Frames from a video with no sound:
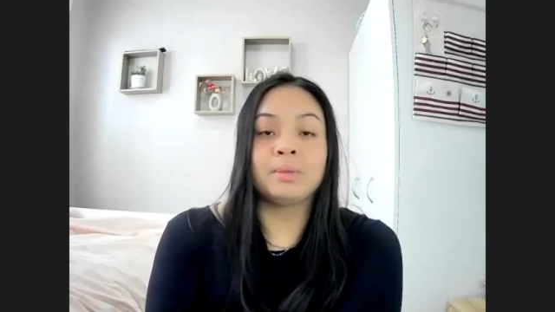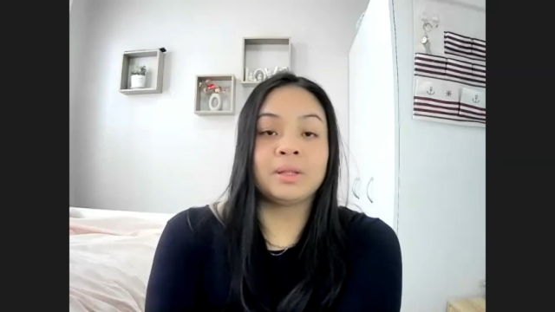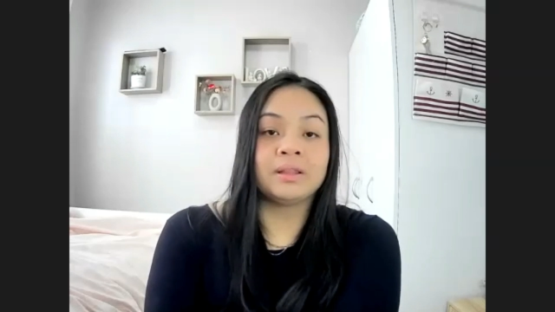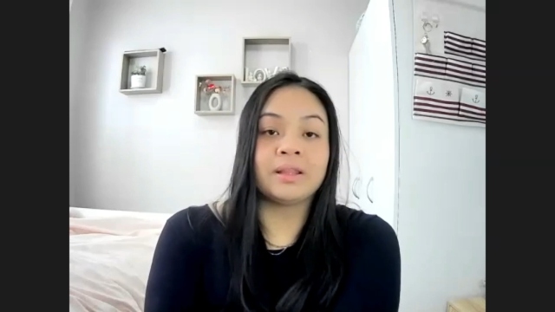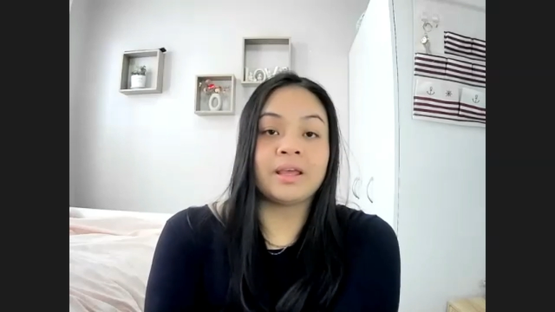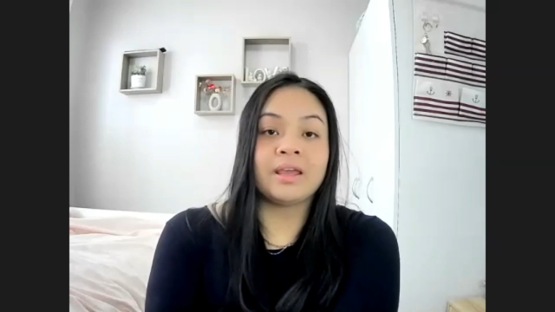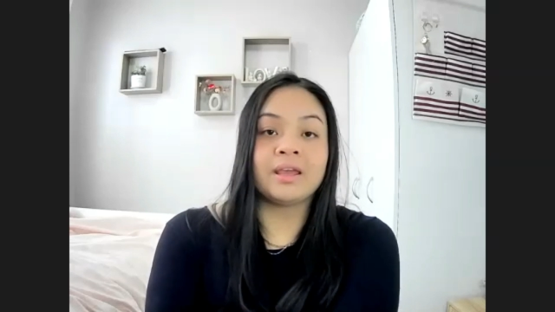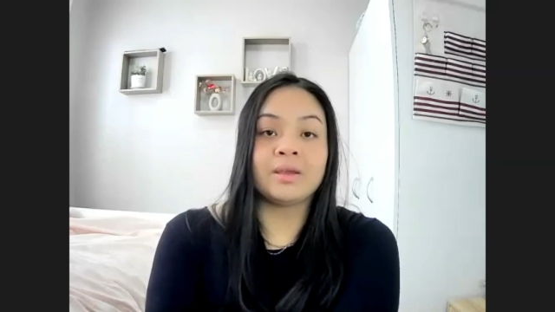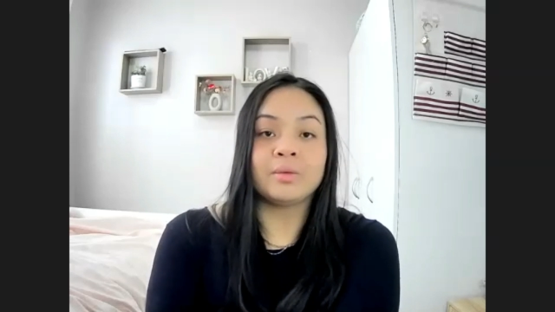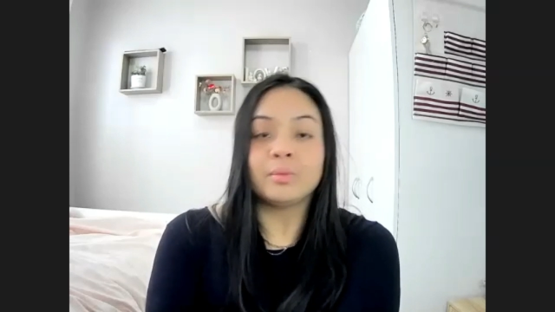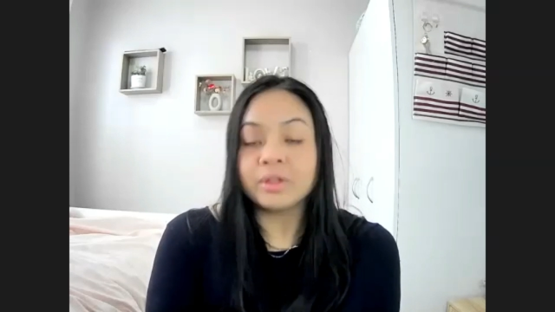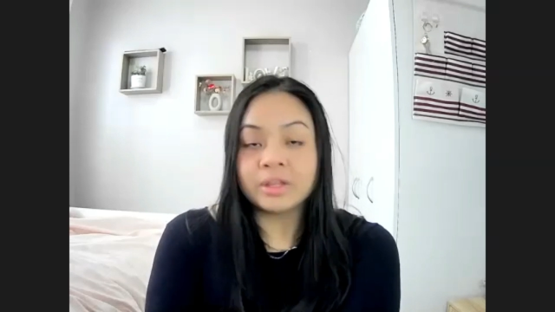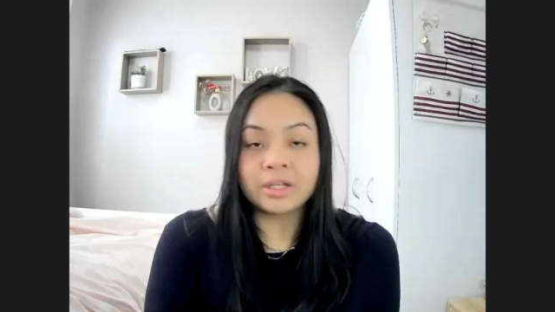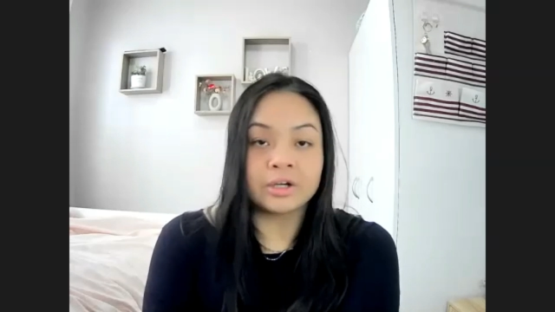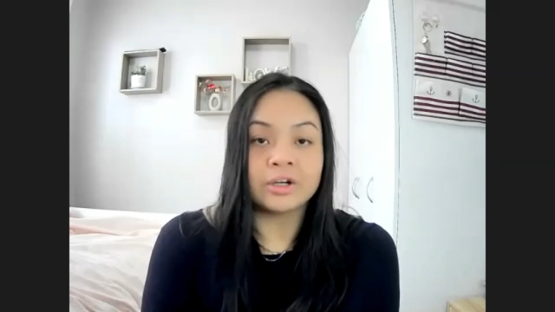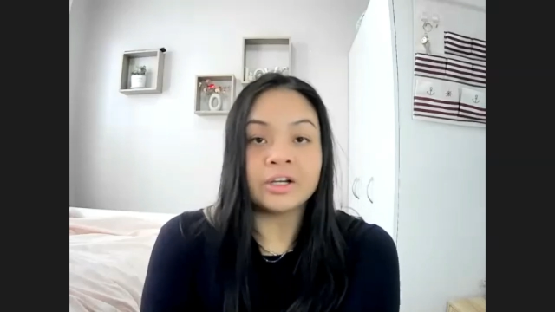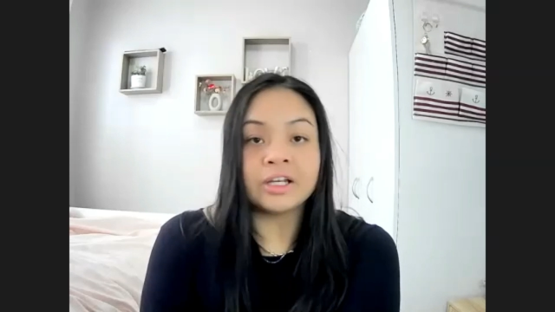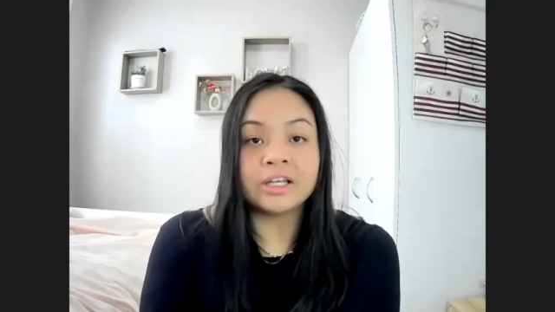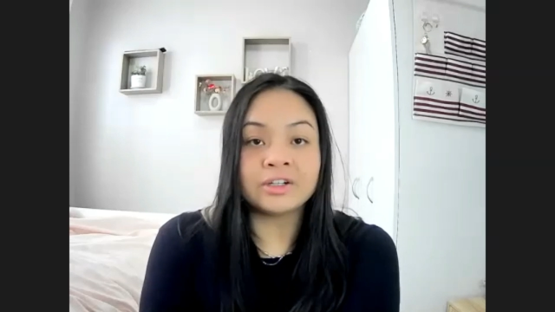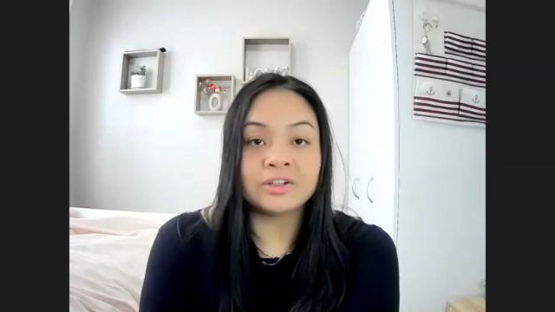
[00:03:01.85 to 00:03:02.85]
play with
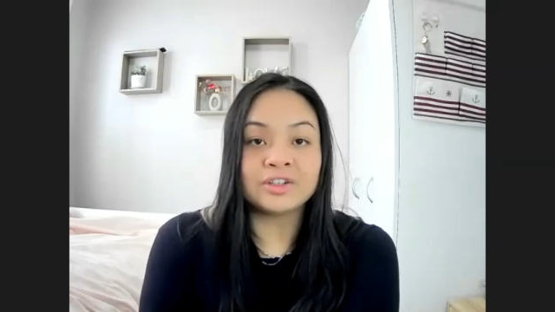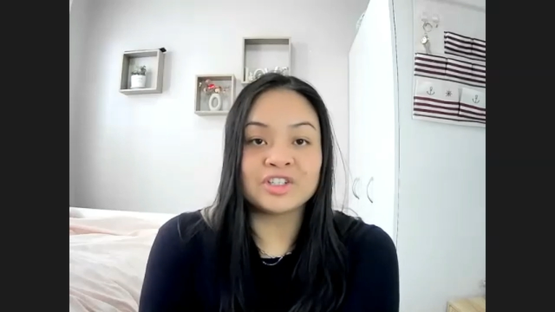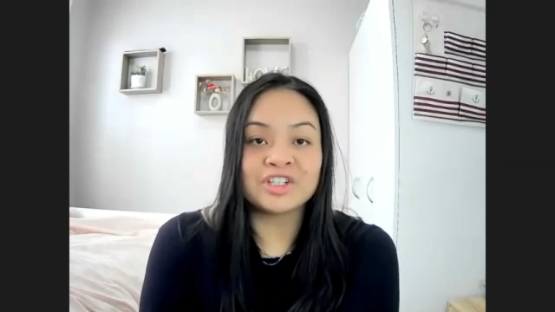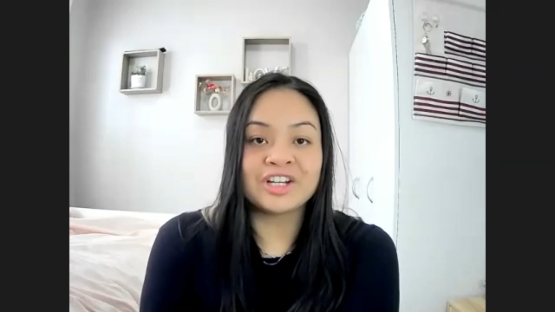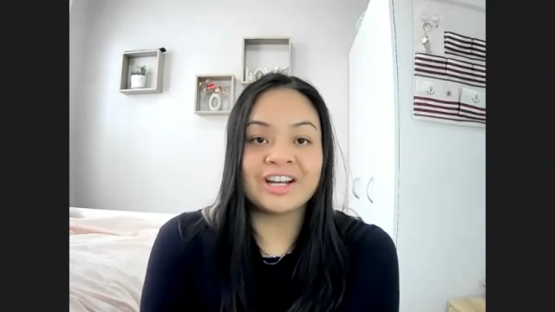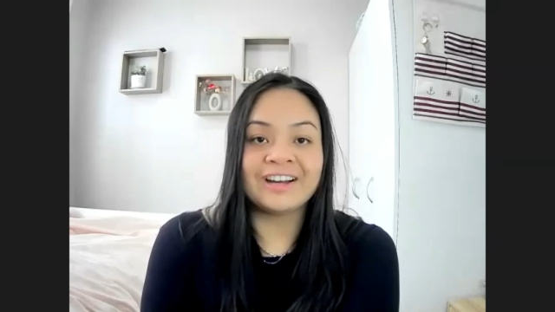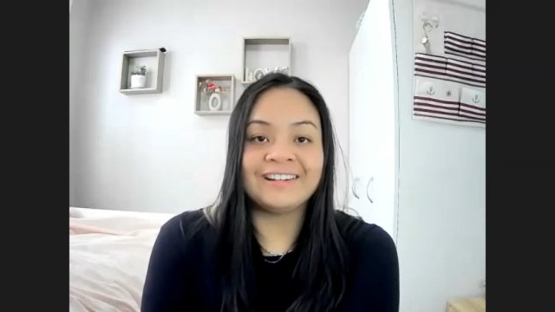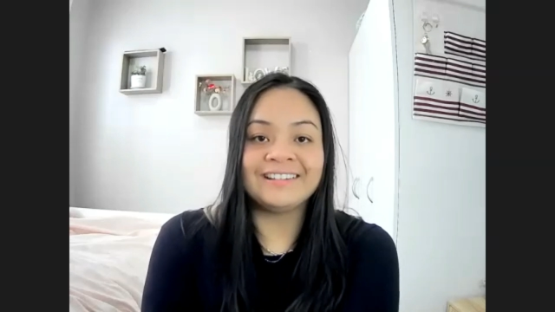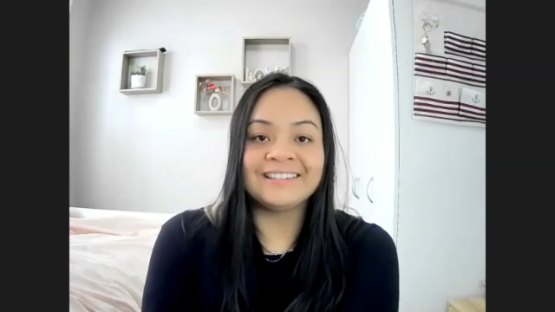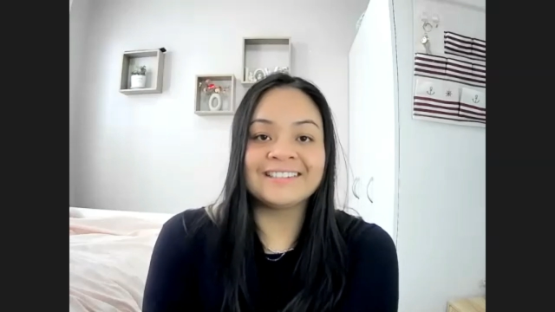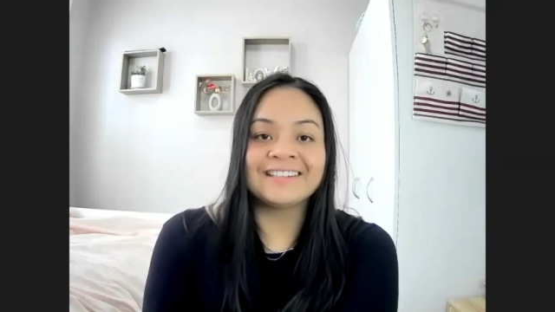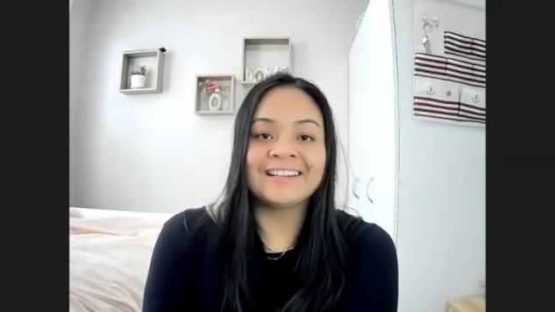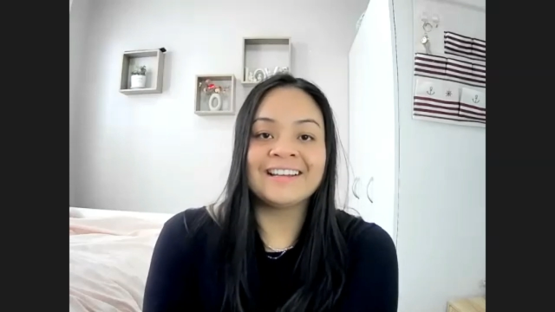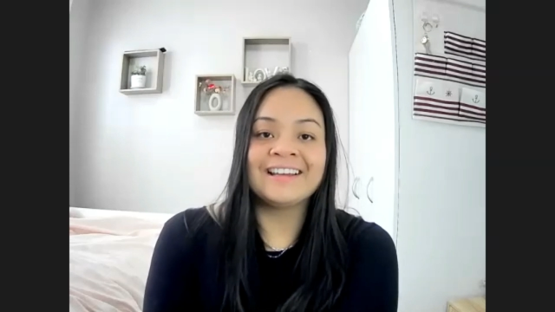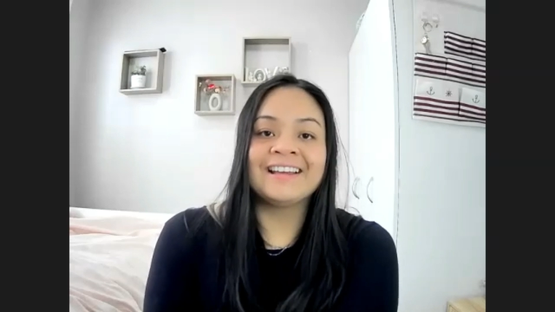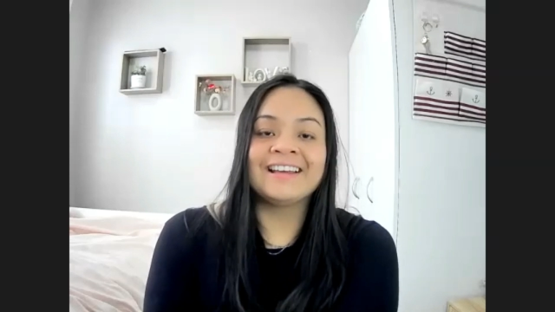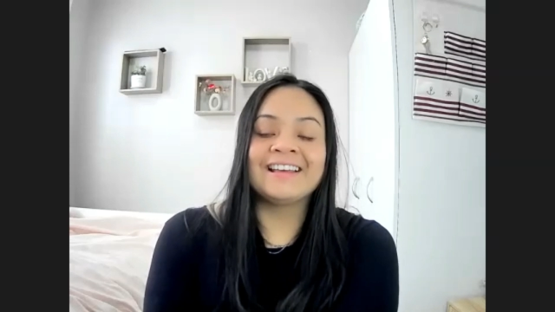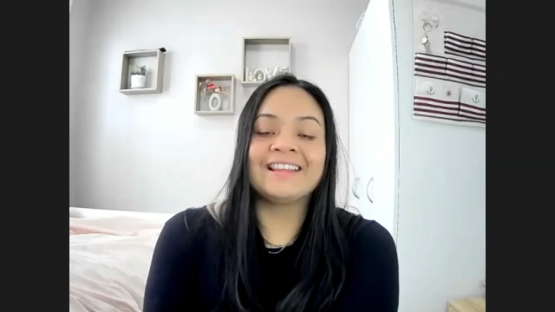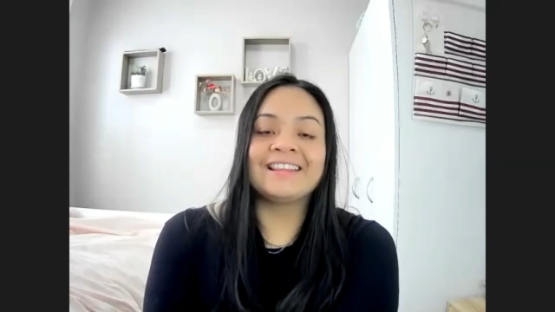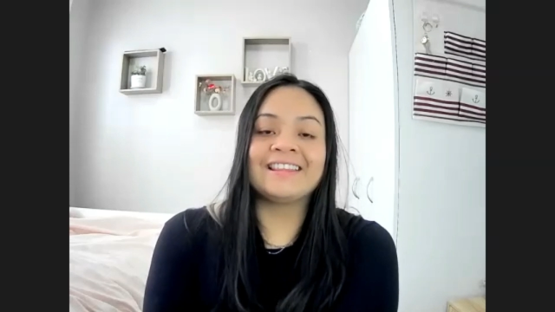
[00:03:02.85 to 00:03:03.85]
their inner child,